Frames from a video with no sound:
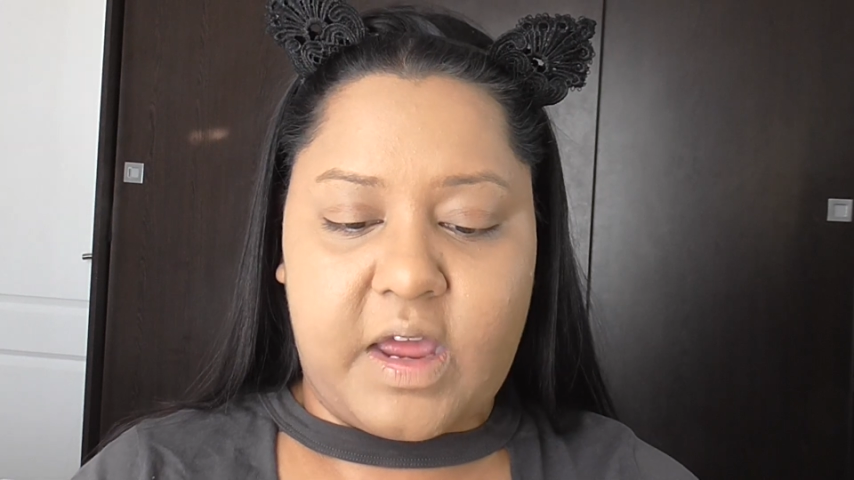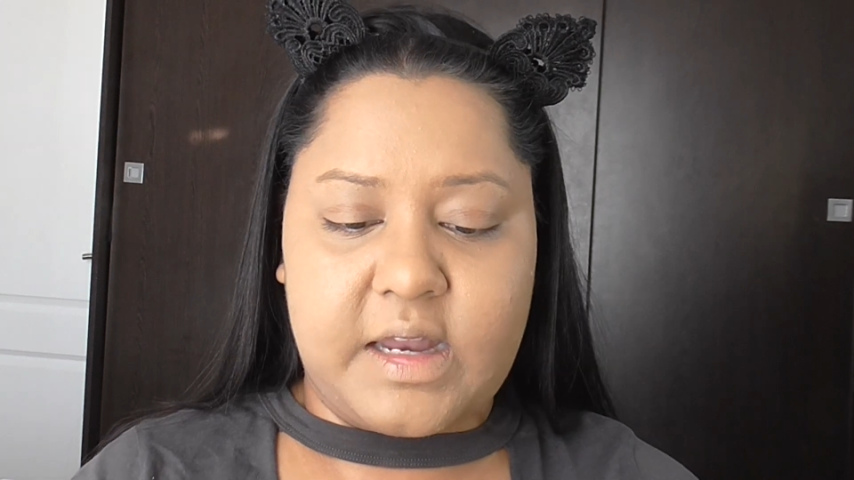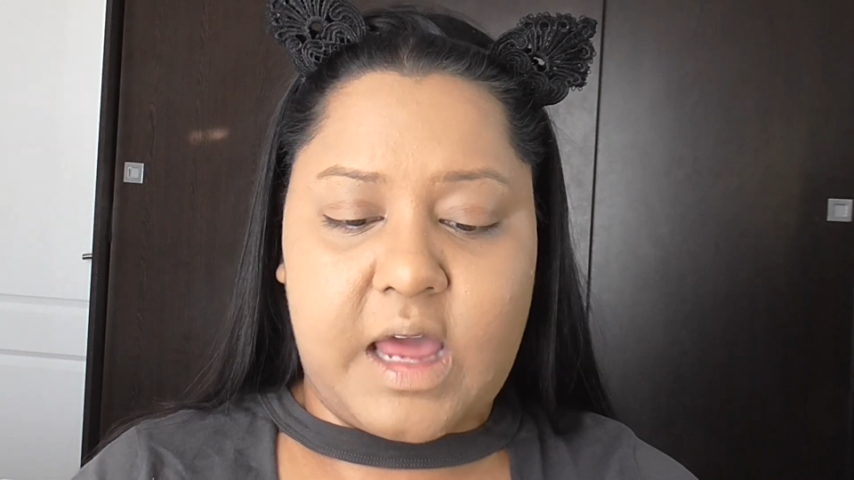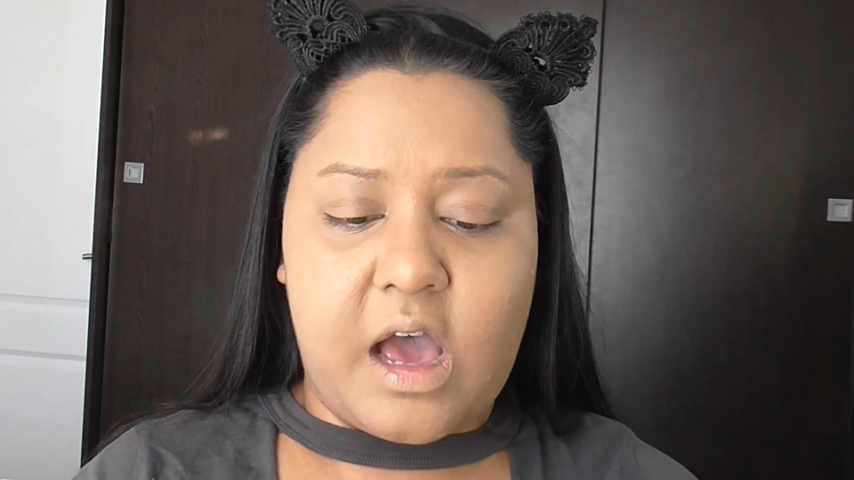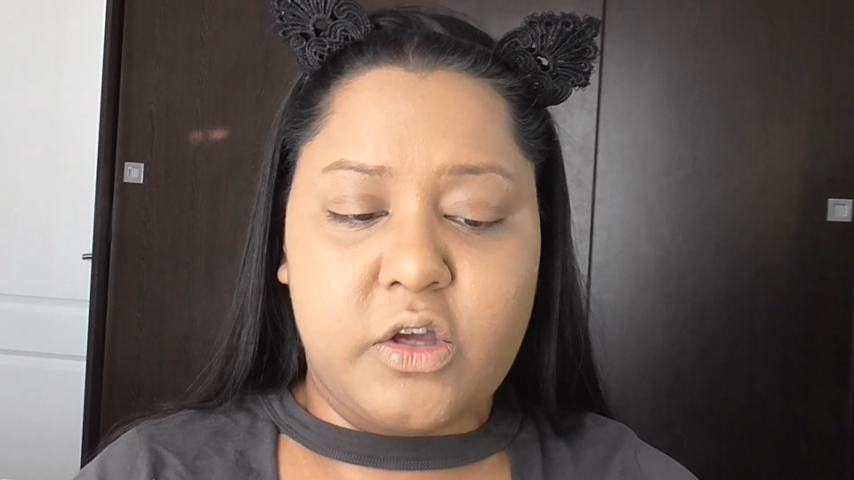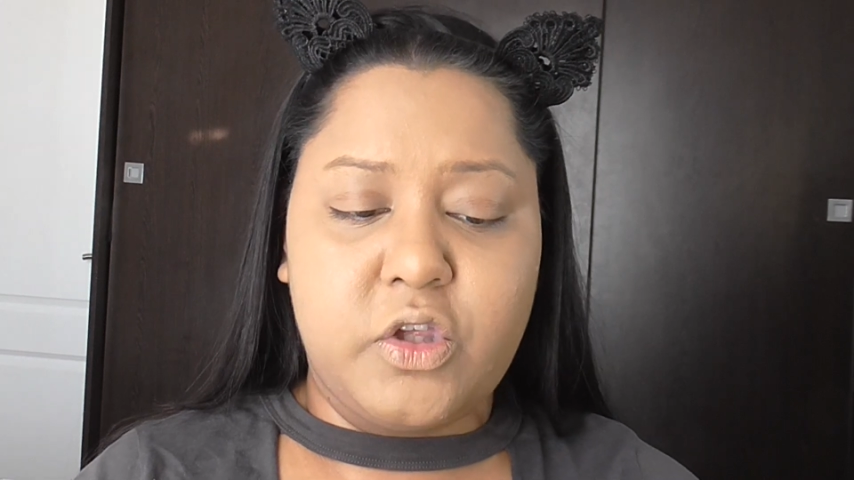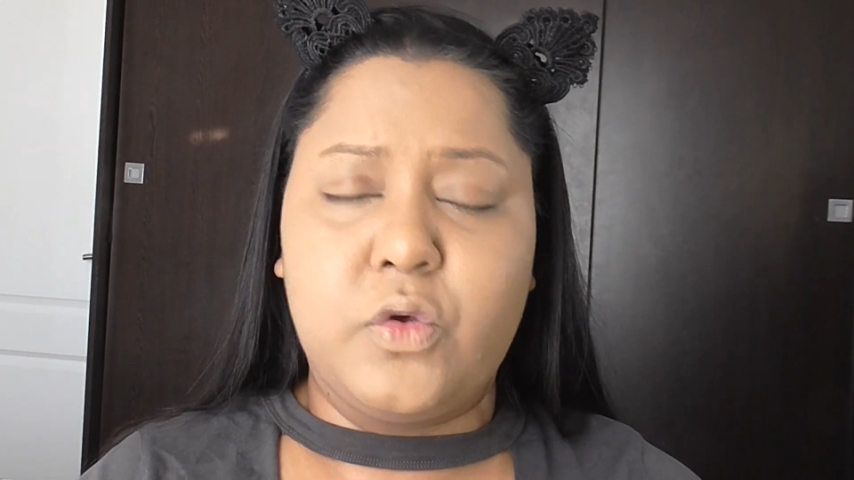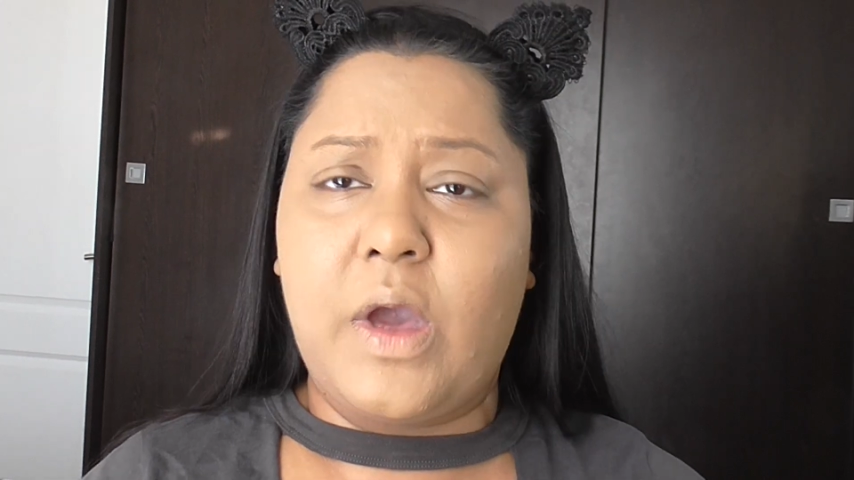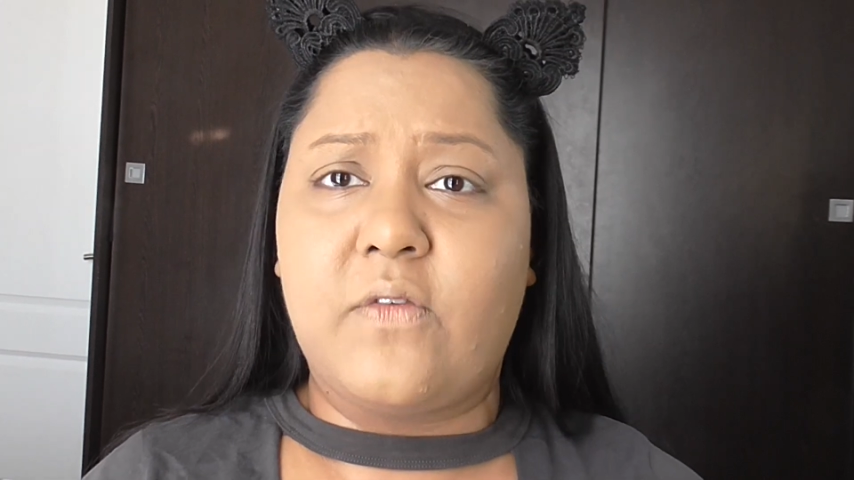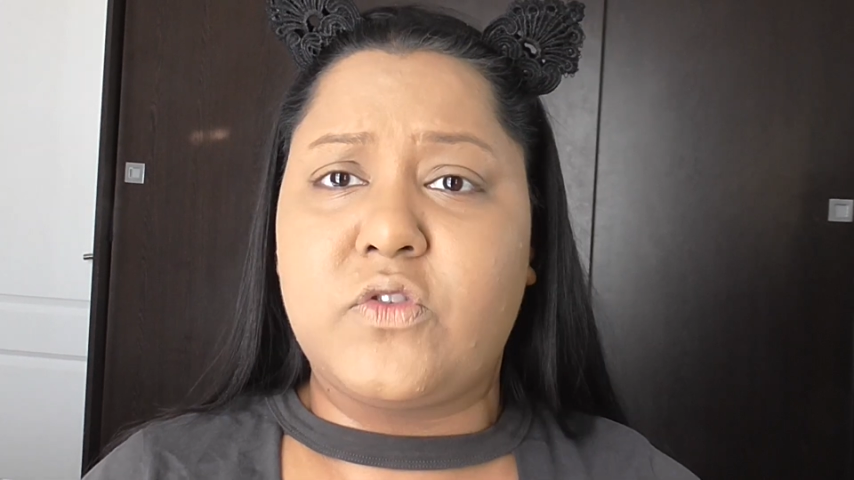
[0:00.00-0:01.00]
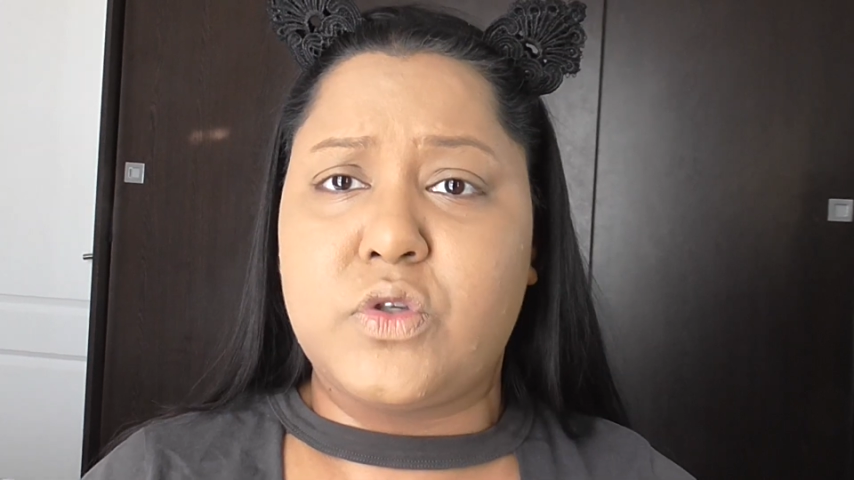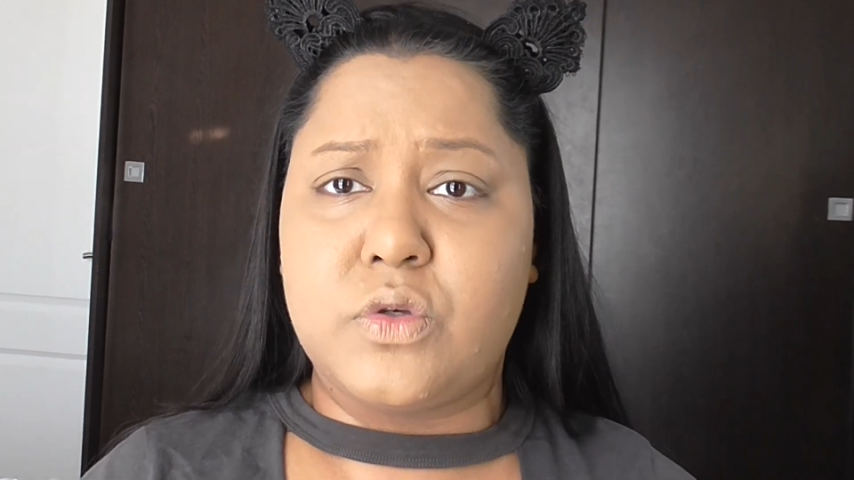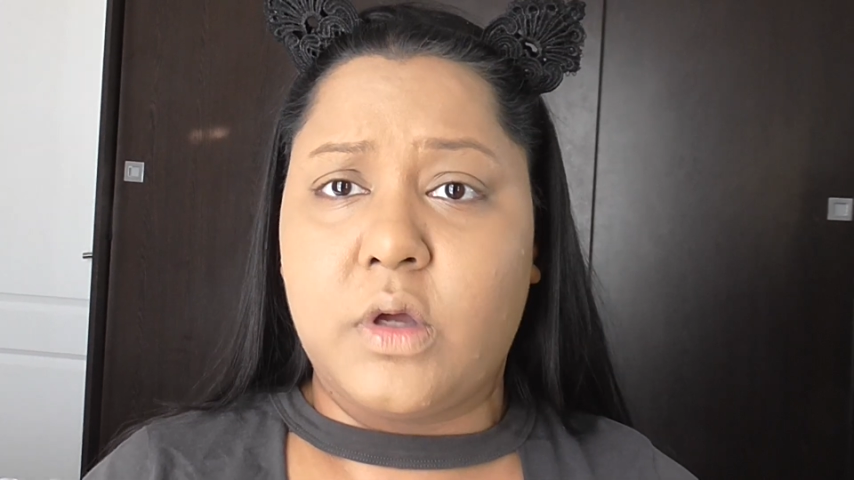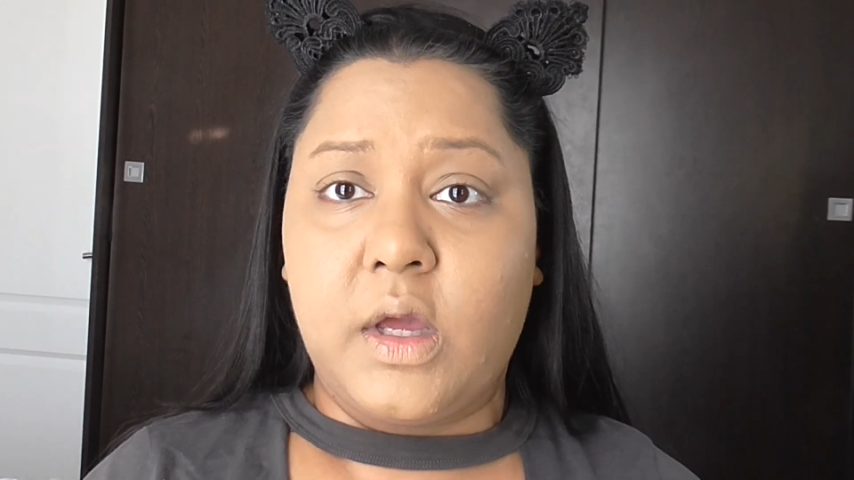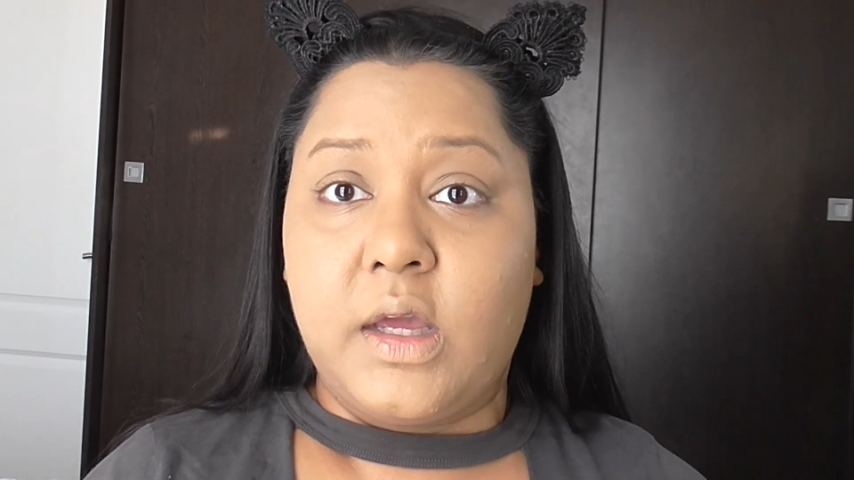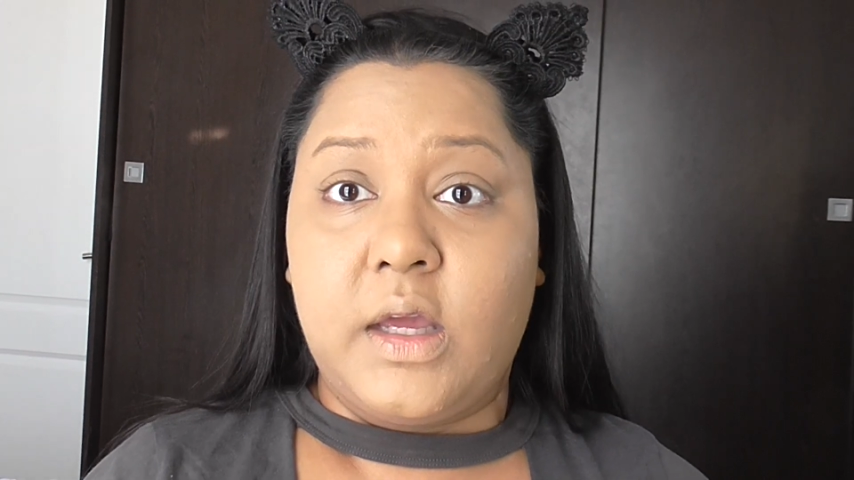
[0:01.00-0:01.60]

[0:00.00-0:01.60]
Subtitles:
and now you have to